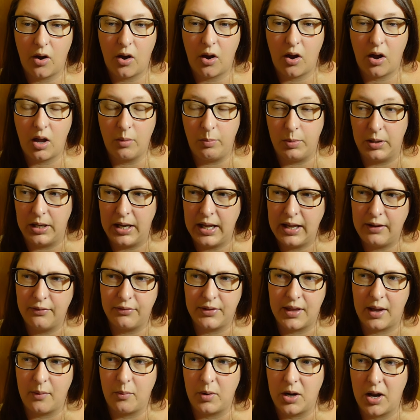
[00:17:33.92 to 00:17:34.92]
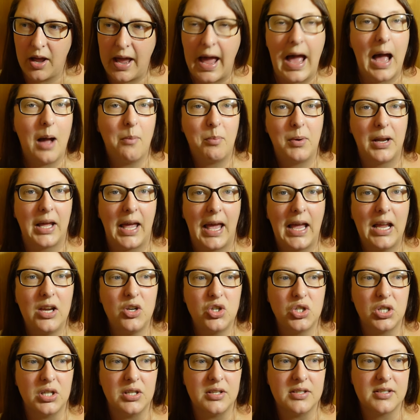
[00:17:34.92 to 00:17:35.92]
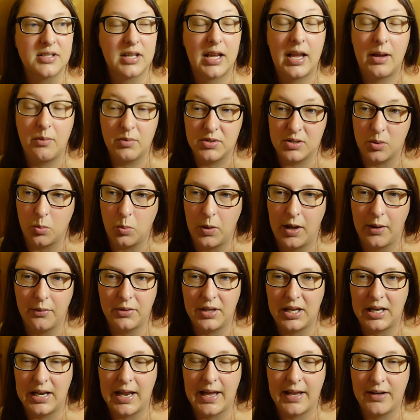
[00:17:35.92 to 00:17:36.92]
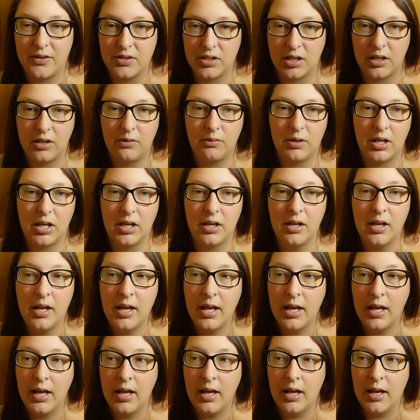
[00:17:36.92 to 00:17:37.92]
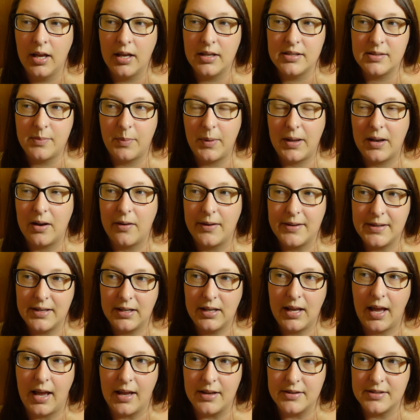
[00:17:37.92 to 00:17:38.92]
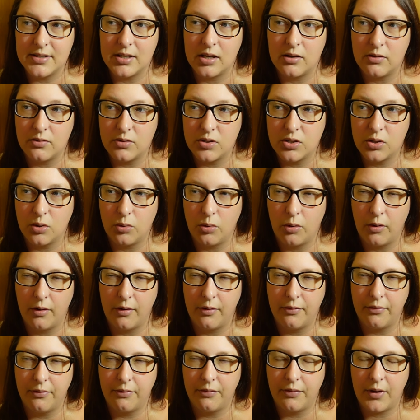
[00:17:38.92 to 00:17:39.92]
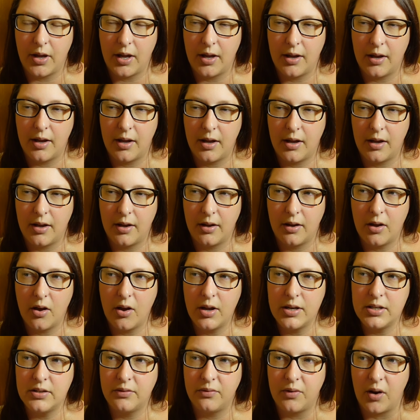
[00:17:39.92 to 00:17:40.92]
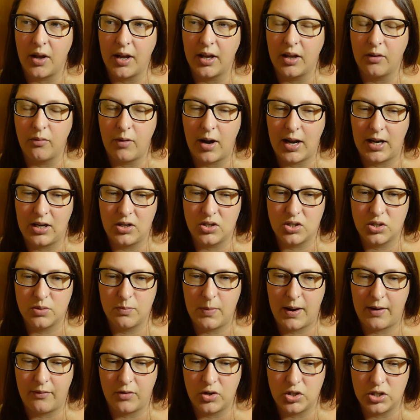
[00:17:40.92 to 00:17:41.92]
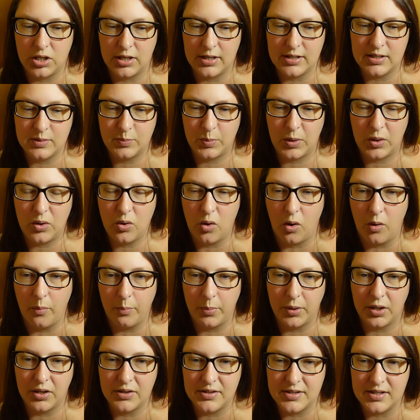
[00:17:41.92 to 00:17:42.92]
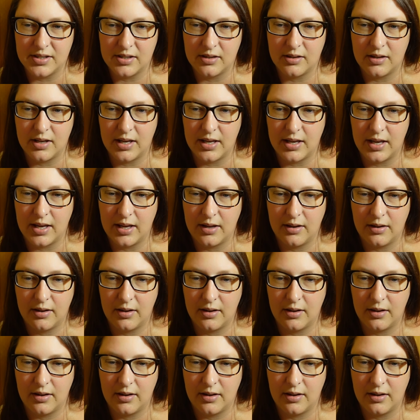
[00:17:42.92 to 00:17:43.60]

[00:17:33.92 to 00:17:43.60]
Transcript: I believe there were like applications. He was a wealthy landowner. It's a bit like, yeah, so sort of kind of like arranged marriages, but not because it,